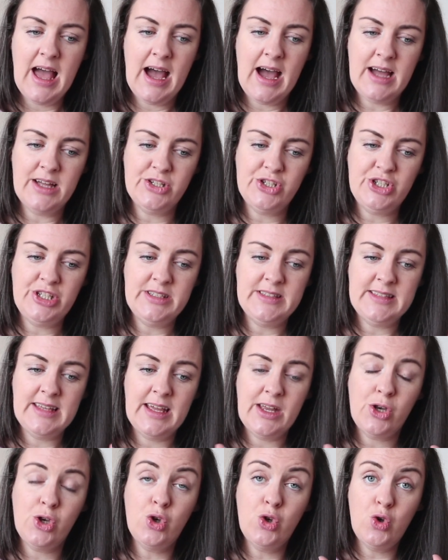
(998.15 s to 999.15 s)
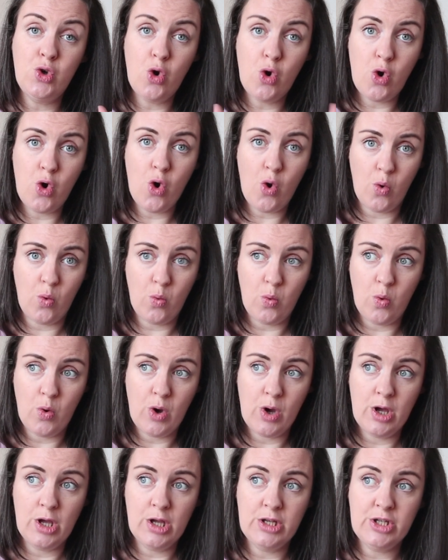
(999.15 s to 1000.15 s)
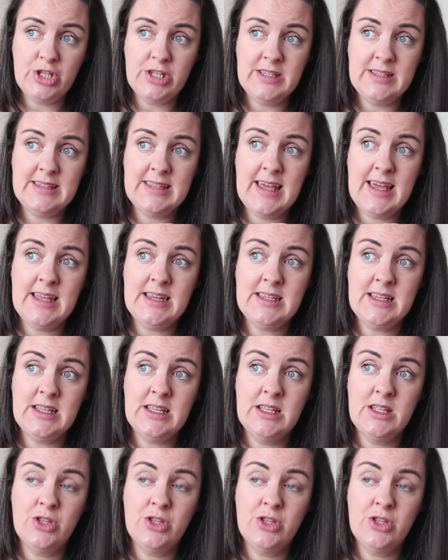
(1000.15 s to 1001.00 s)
And she said, no. She said,